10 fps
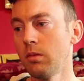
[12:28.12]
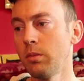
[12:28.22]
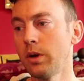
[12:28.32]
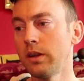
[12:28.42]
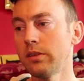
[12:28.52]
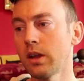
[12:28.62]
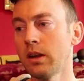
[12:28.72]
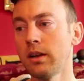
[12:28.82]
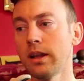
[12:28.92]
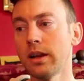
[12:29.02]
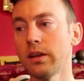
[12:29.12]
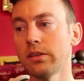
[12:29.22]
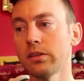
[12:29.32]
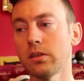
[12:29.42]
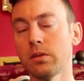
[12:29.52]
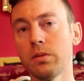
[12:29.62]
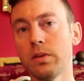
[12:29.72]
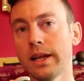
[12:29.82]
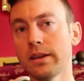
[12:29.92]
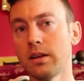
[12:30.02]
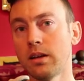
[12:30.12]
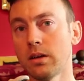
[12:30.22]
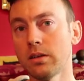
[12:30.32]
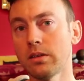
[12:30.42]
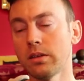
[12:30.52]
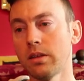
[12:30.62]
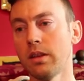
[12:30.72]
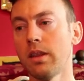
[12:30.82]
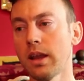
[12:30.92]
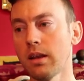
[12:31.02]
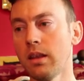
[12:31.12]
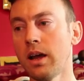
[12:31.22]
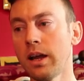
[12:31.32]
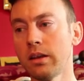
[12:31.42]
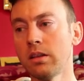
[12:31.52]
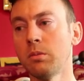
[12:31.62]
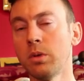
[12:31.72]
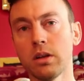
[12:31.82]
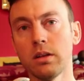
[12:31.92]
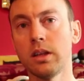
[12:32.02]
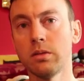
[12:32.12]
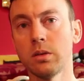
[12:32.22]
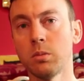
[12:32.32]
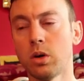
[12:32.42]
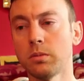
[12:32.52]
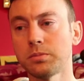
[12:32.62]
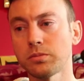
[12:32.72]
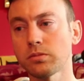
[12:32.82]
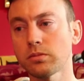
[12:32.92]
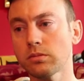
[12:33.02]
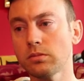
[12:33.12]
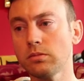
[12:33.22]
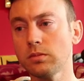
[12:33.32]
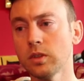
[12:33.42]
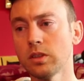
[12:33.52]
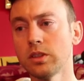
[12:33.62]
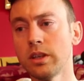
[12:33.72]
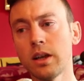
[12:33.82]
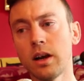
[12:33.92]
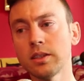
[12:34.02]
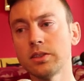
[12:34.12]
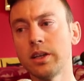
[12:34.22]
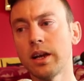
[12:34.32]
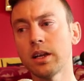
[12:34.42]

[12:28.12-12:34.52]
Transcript: but it's going to let us flatten out that line in the middle even more. So the RC